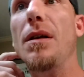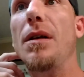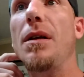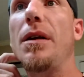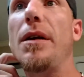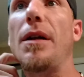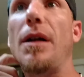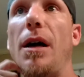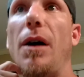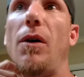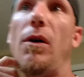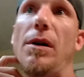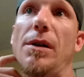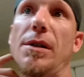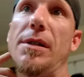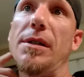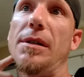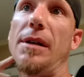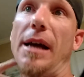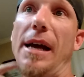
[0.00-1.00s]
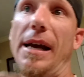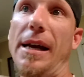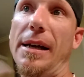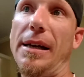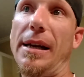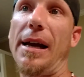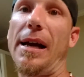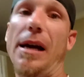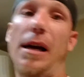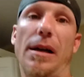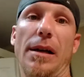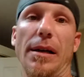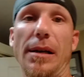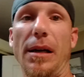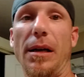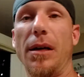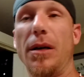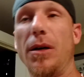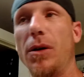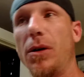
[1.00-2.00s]
You know, I was hanging out at the
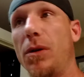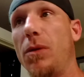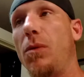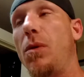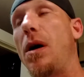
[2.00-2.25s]
local